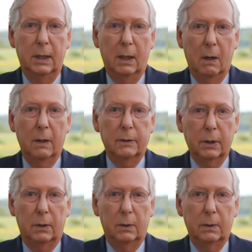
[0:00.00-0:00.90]
aren't
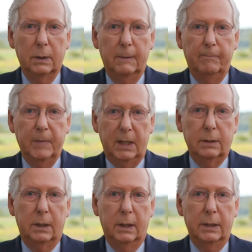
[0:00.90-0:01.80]
told in
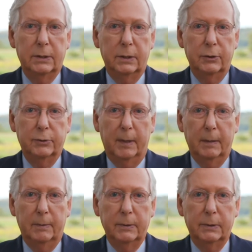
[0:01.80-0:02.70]
today's
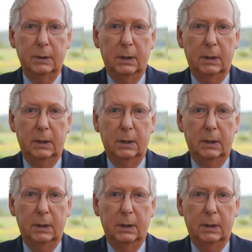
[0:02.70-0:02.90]
newspapers,